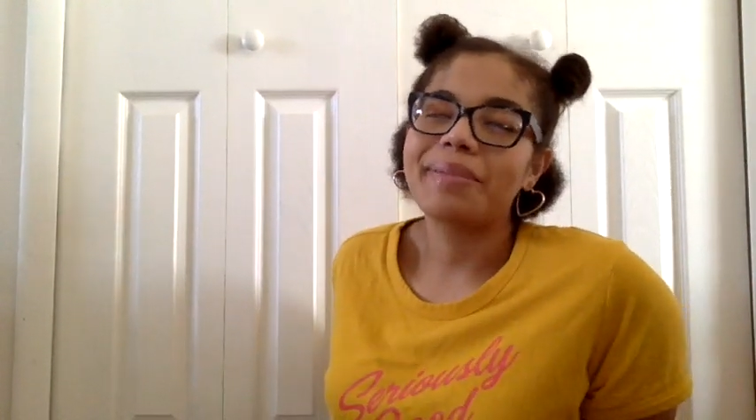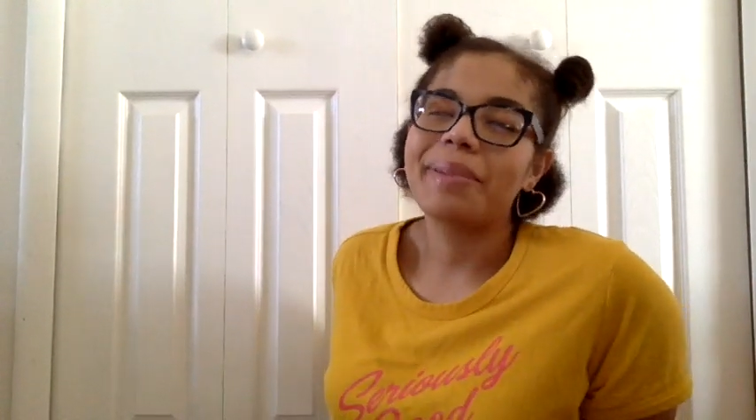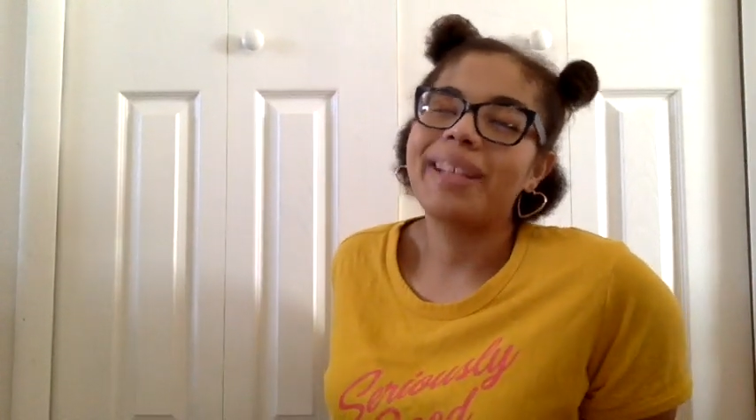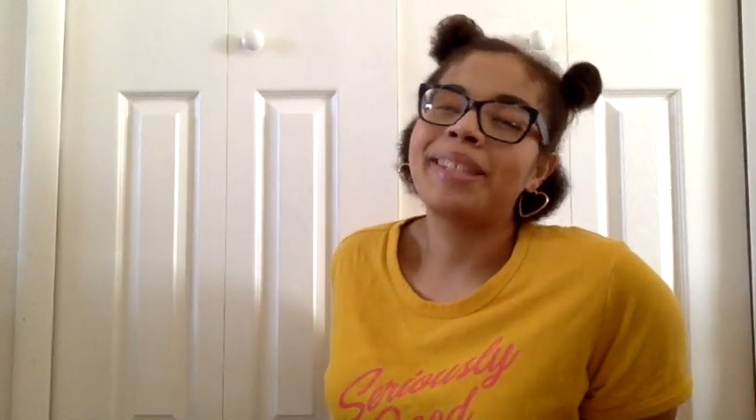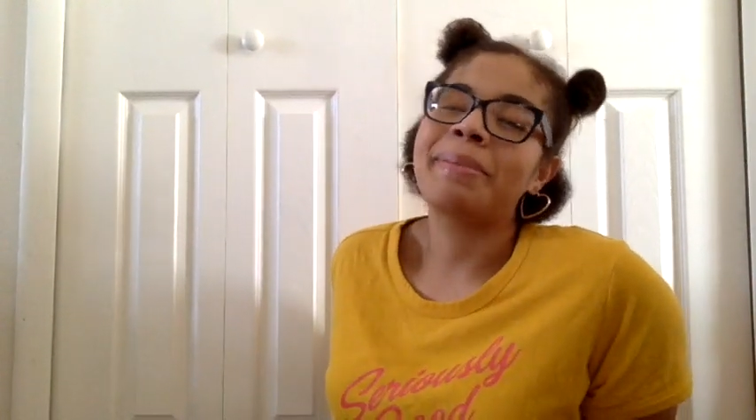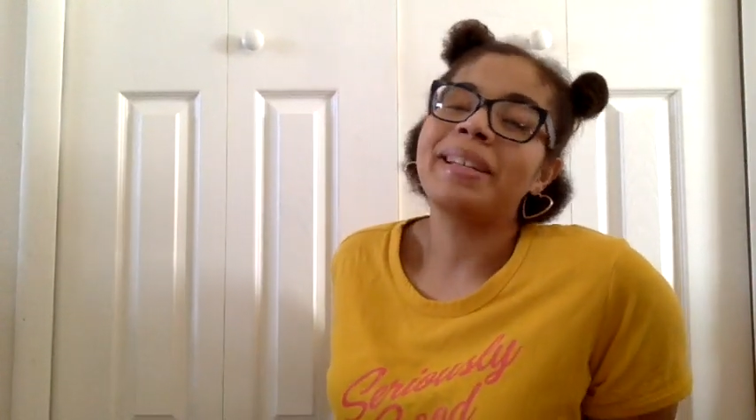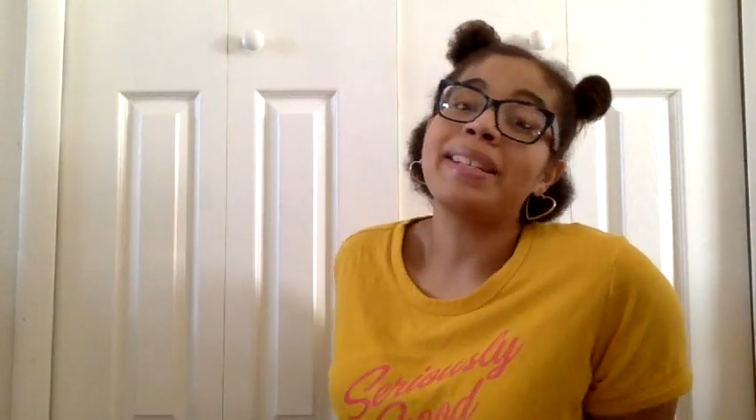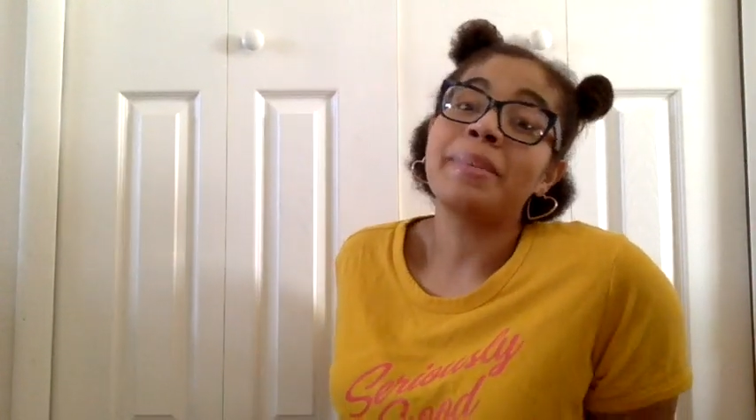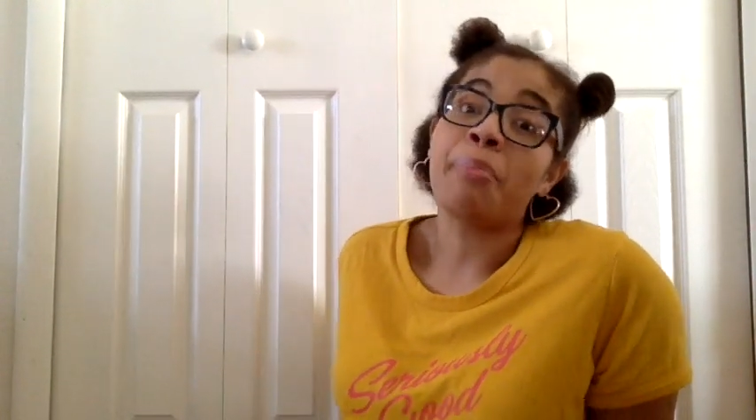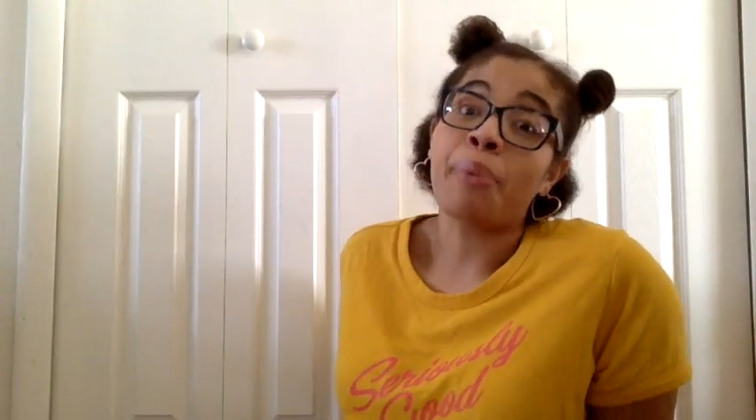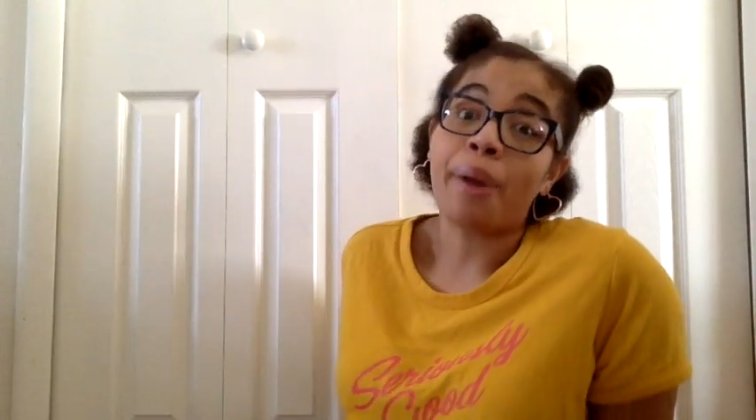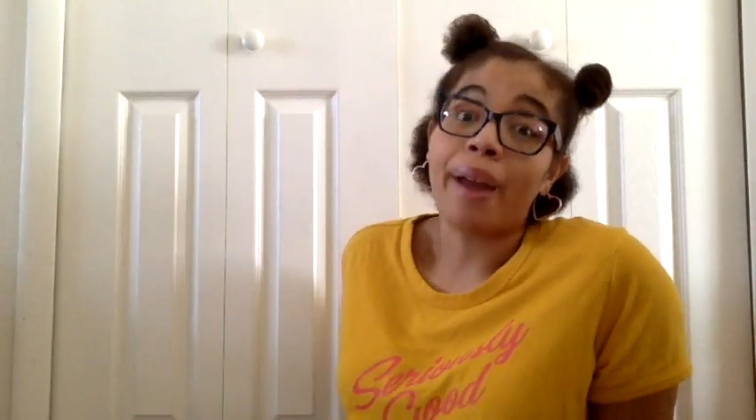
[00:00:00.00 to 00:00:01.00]
makes me
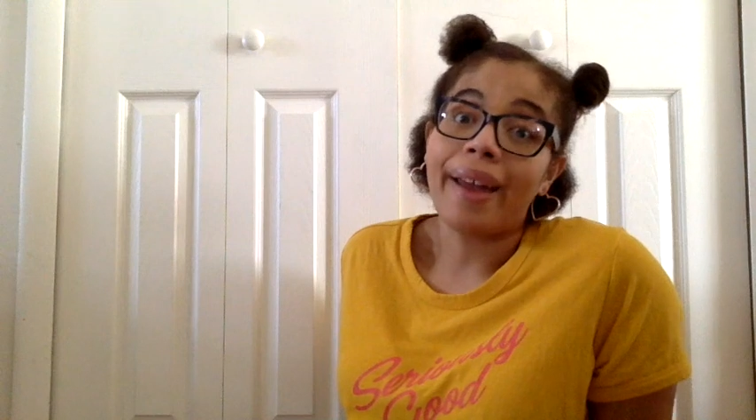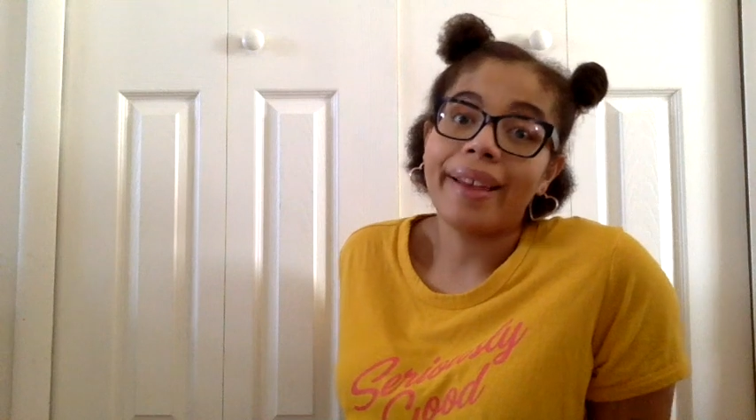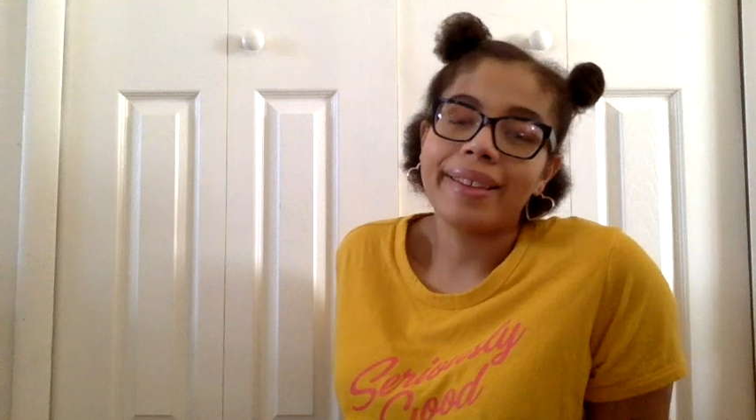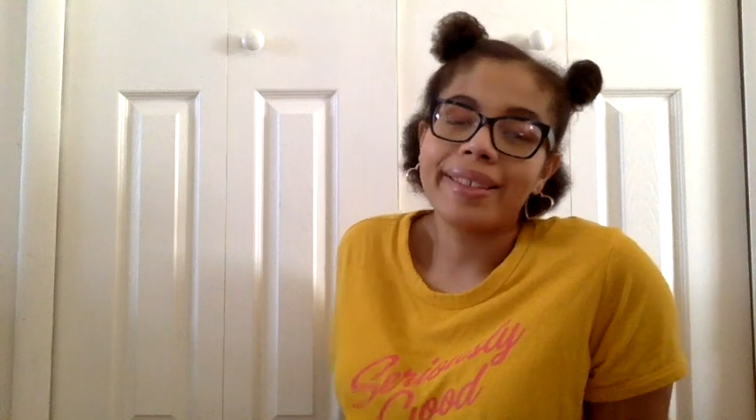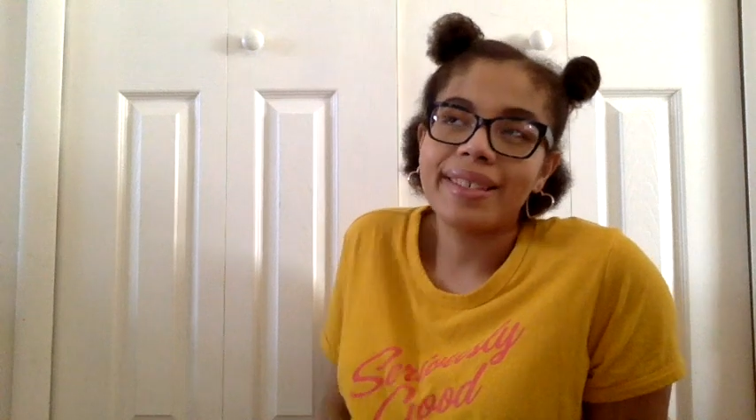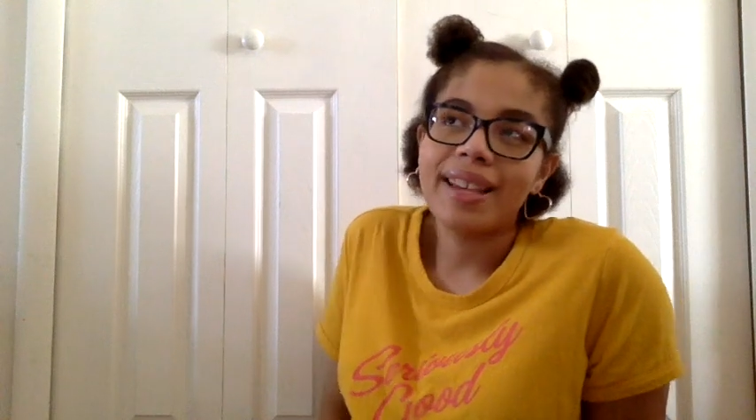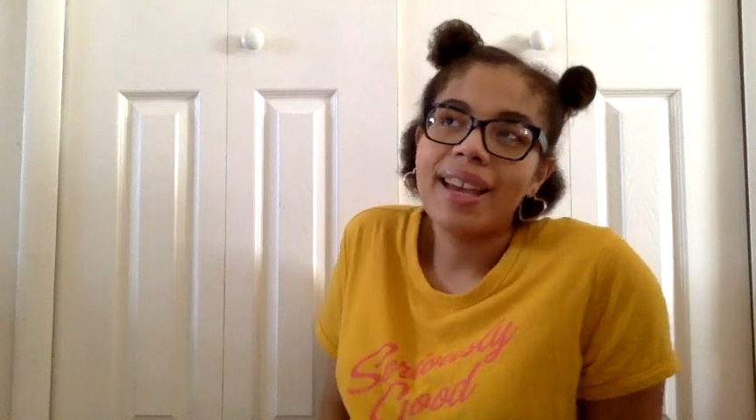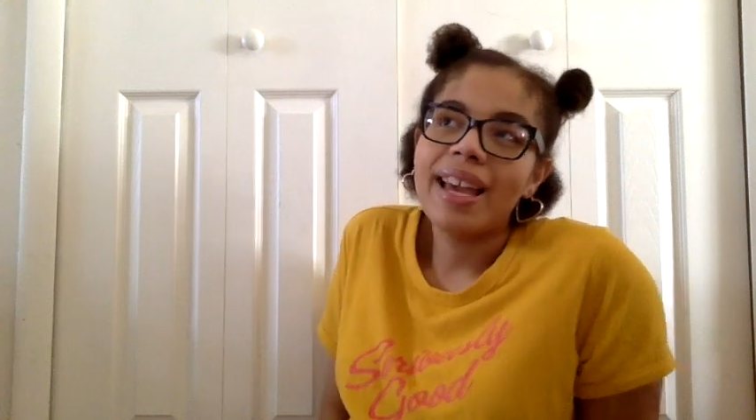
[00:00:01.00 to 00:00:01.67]
depressed.